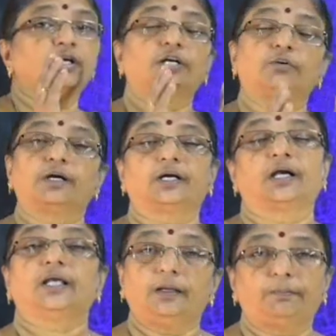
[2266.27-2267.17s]
need to be
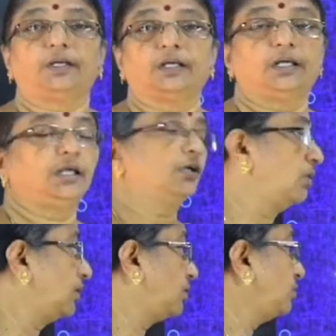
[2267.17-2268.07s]
written, EP
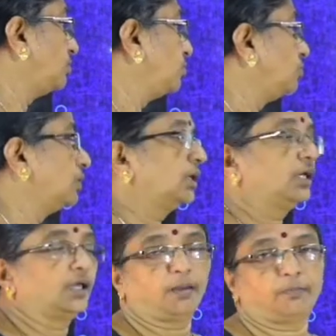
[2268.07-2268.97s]
equal to 2
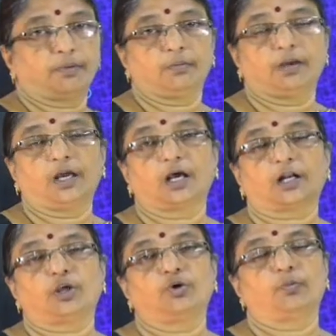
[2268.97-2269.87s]
Kp by
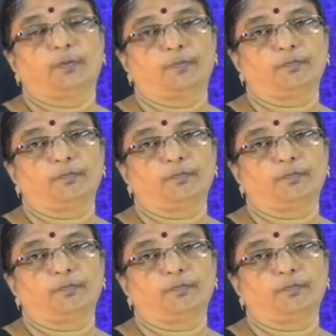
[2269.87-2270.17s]
R cube.